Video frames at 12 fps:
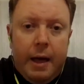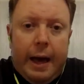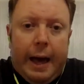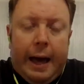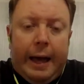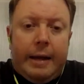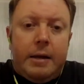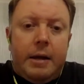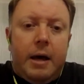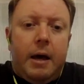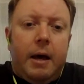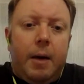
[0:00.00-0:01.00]
And
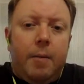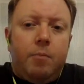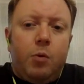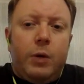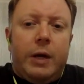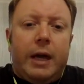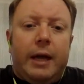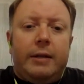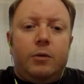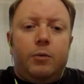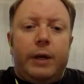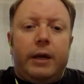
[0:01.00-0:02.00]
we
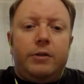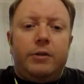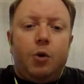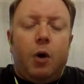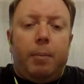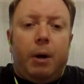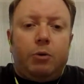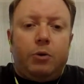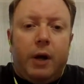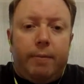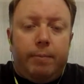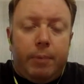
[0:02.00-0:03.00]
can talk about
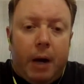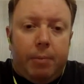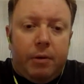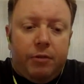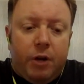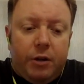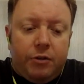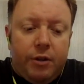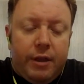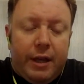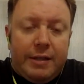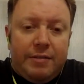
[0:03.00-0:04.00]
couple of countries
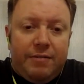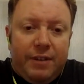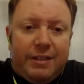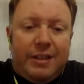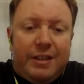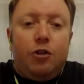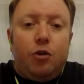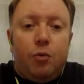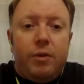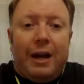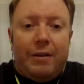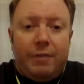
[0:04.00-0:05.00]
that fit into
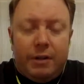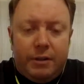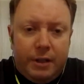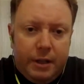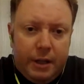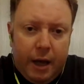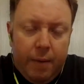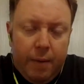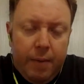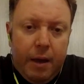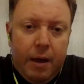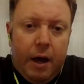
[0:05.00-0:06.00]
the criteria.
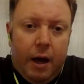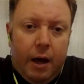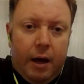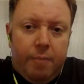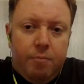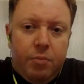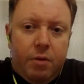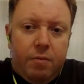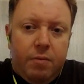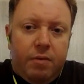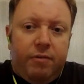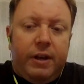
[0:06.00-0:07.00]

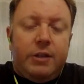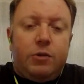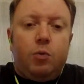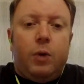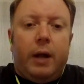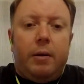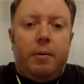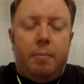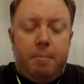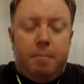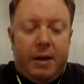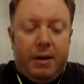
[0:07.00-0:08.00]
The first one
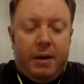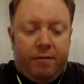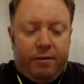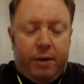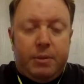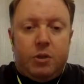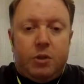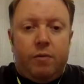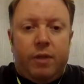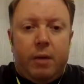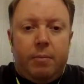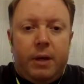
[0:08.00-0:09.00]
famous of
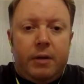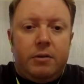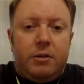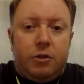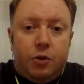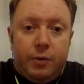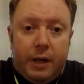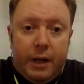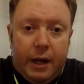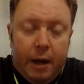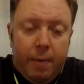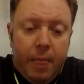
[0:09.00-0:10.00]
them is Turkey.
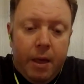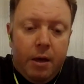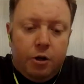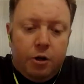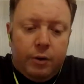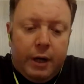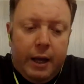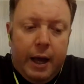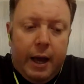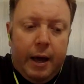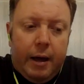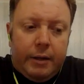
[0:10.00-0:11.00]
Turkey,
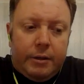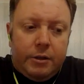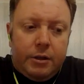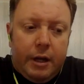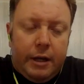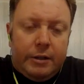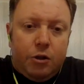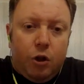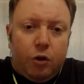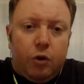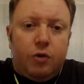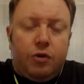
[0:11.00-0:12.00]
it's not
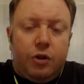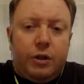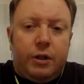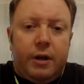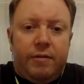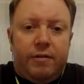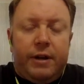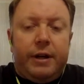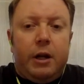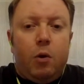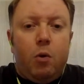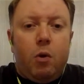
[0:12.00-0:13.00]
considered a very
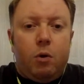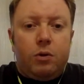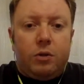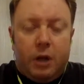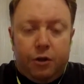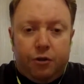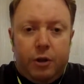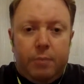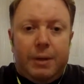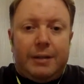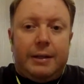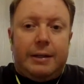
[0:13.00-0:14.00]
low cost country,
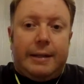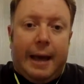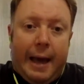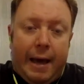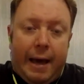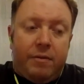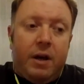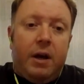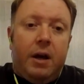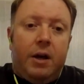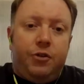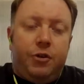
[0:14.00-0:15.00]
but it have
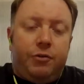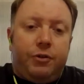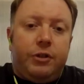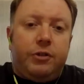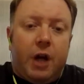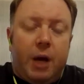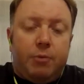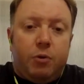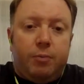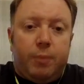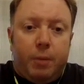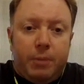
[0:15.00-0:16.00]
different types of
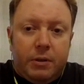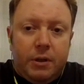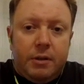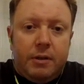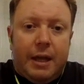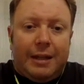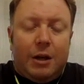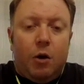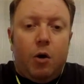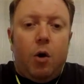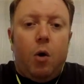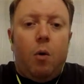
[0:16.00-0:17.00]
properties that
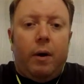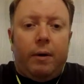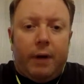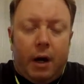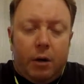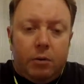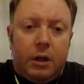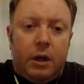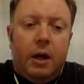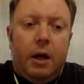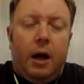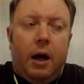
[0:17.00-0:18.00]
can go around
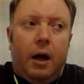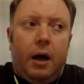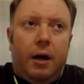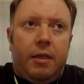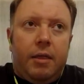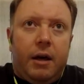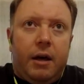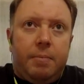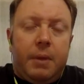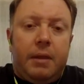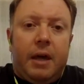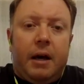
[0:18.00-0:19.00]
the
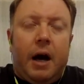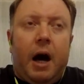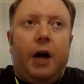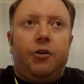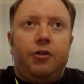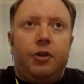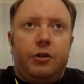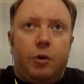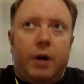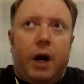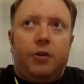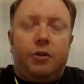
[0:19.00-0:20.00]
100 or
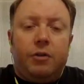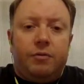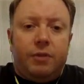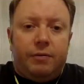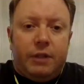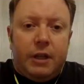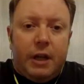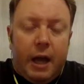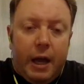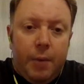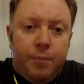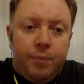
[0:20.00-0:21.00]

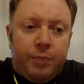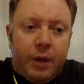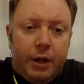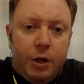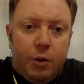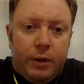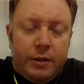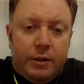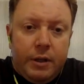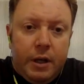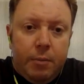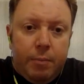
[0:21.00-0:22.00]
150k
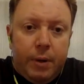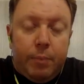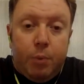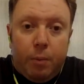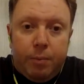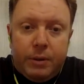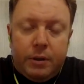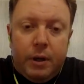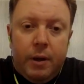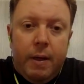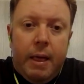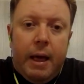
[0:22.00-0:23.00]
USD per property.
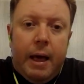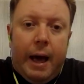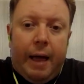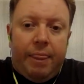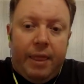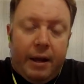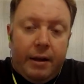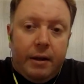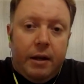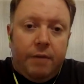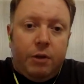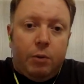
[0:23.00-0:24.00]
And then
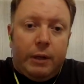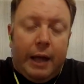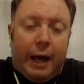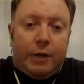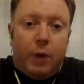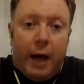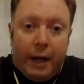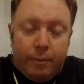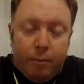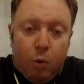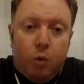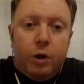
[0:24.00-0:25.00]
if you would like to add
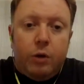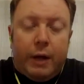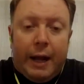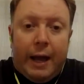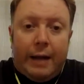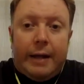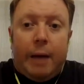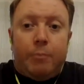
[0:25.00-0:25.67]
more, you can add. I'm